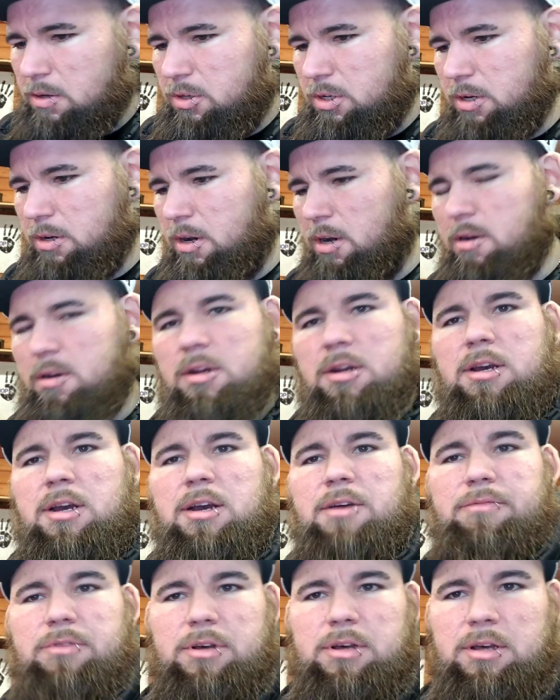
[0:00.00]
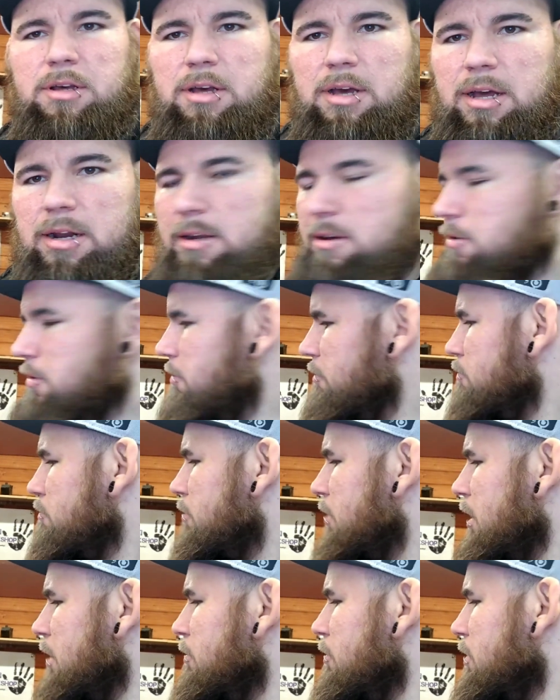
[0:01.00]
So I'm going to have a little
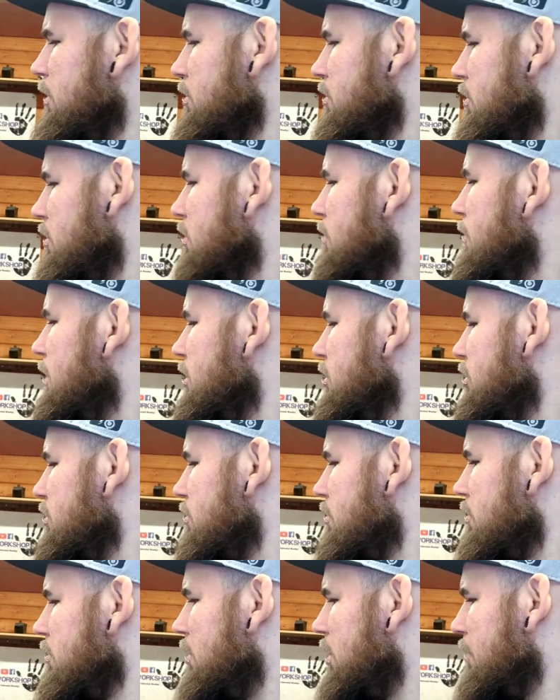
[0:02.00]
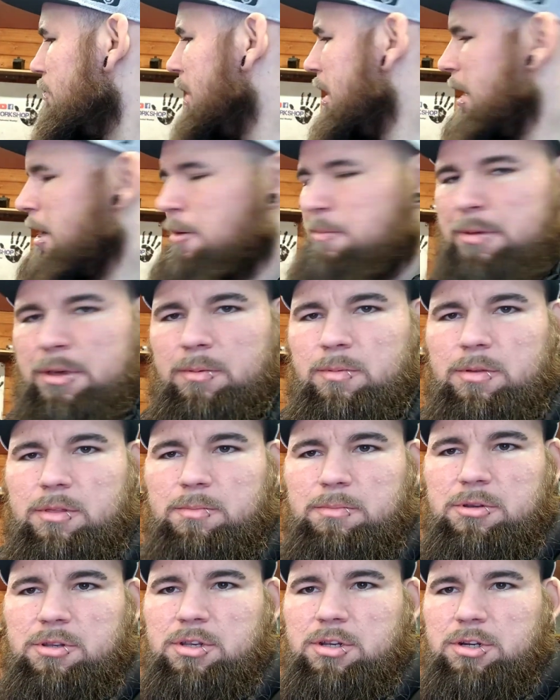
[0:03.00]
play with this. I'm going to make sure I'm happy with
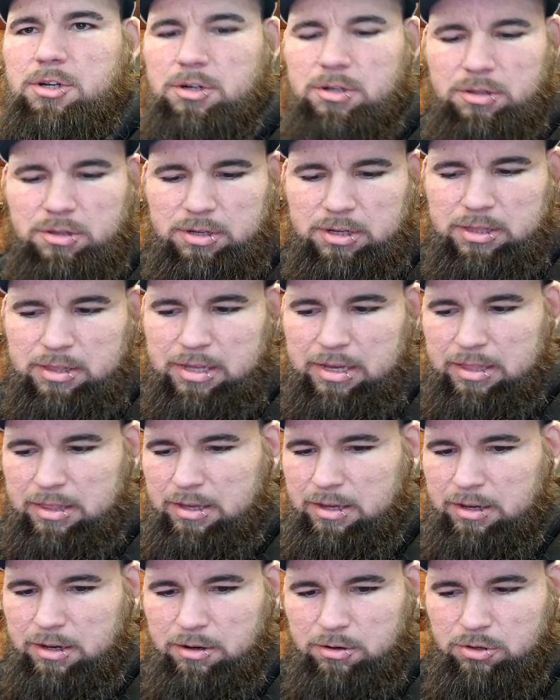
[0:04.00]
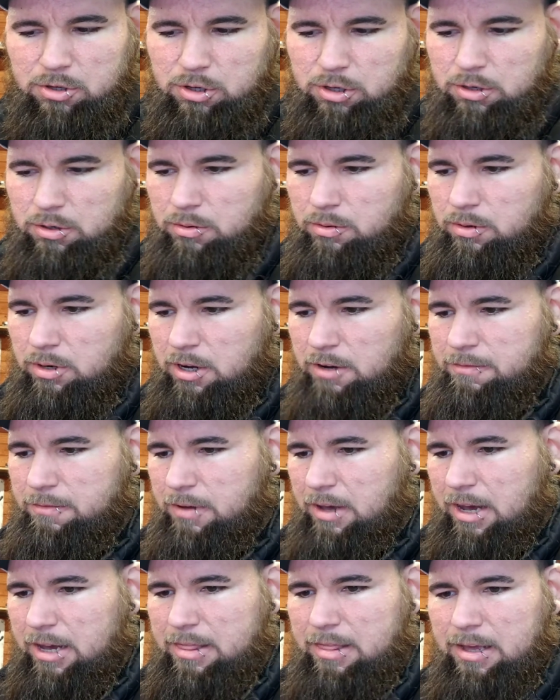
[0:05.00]
the positions and that they are secure enough.
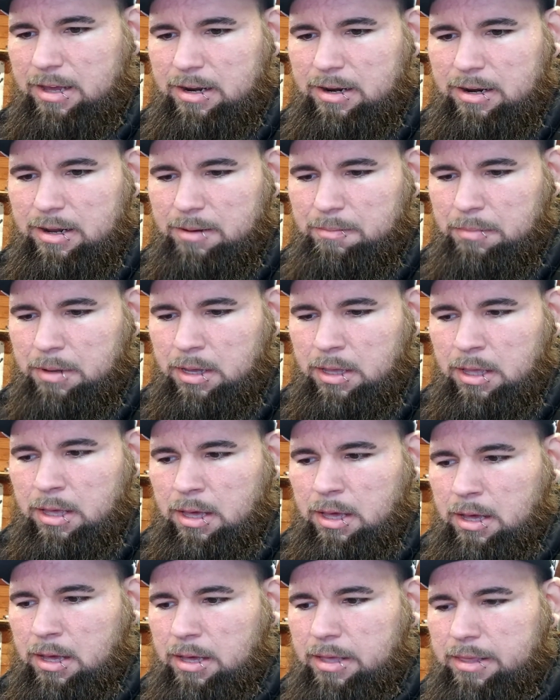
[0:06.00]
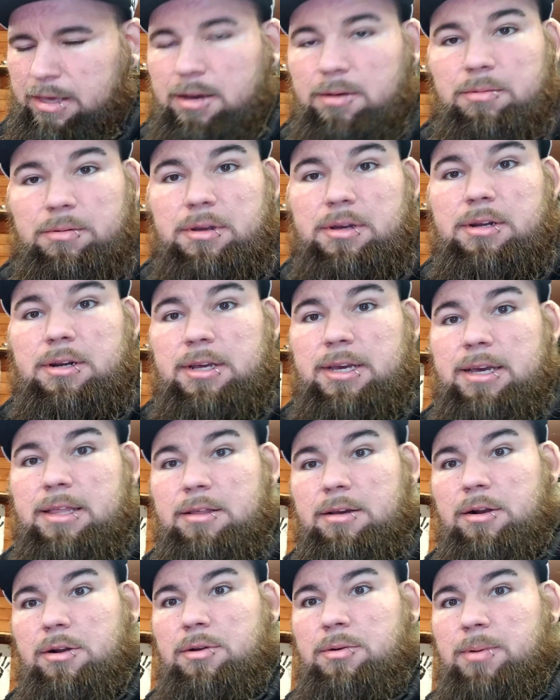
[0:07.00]
And then, yeah, I'm going to get
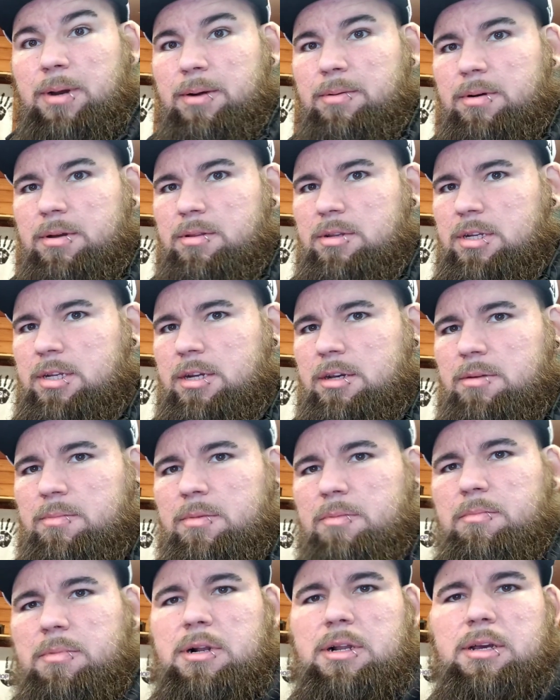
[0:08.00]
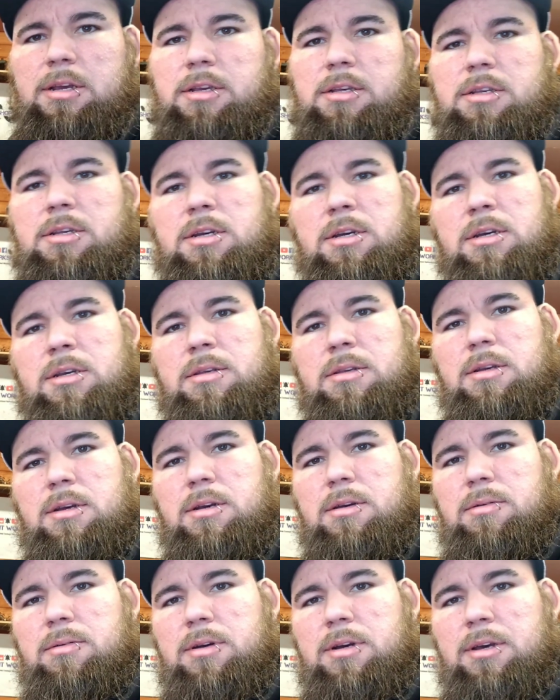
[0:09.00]
the glue out and stick them in place. So
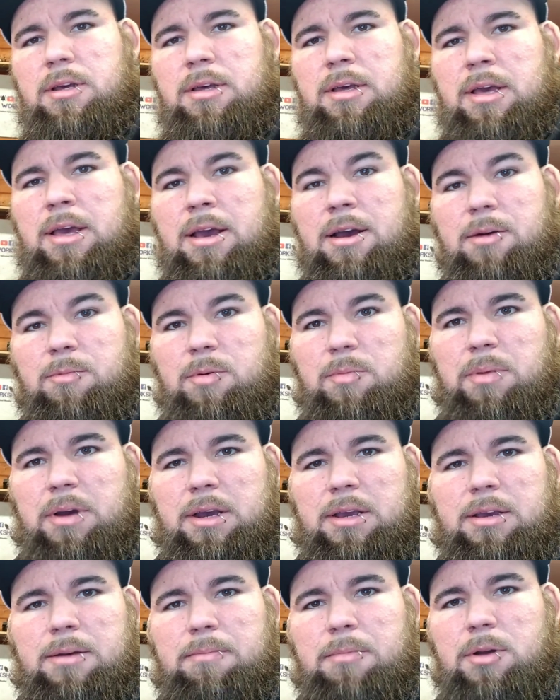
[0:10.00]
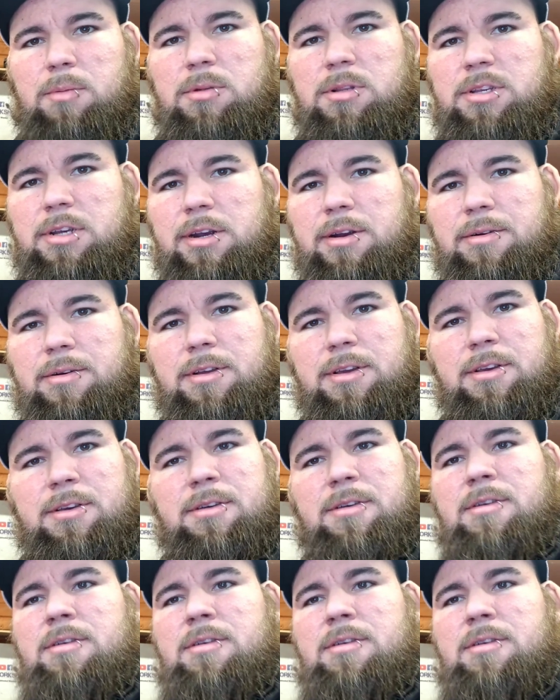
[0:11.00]
I'll be back momentarily.